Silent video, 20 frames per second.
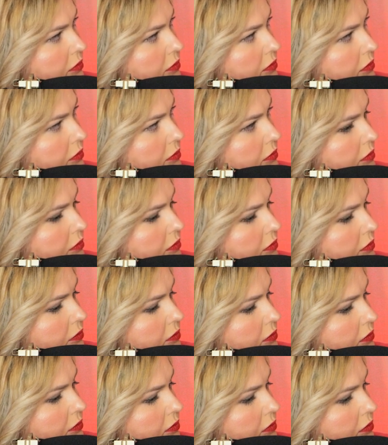
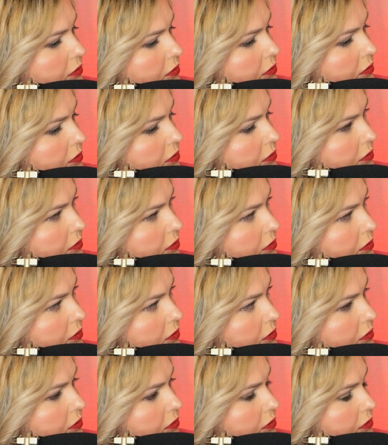
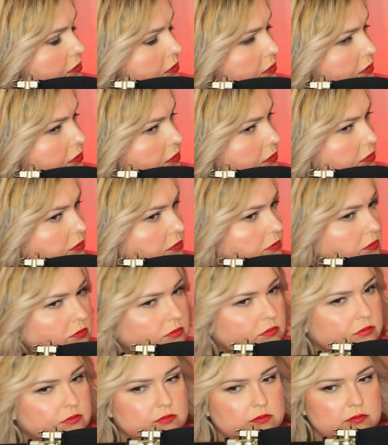
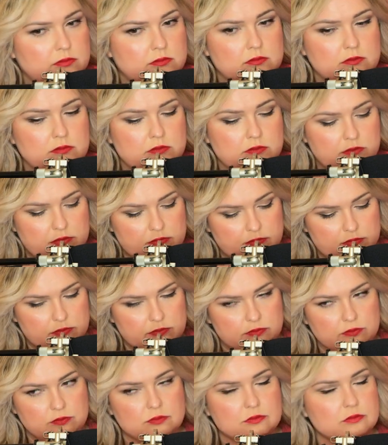
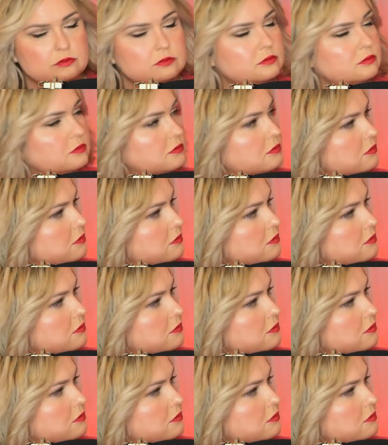(not speaking)